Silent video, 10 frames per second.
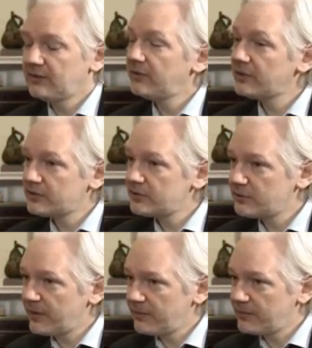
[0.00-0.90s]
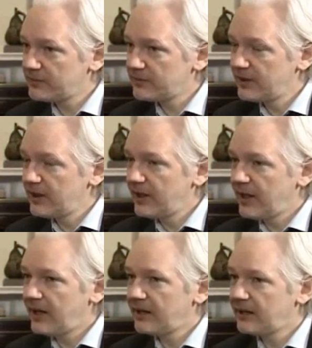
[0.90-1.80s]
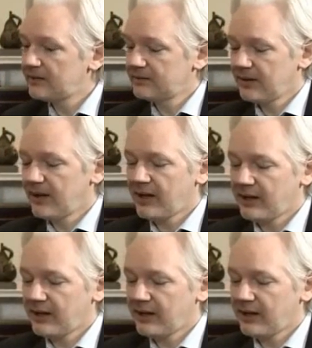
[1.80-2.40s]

the Turkish newspapers are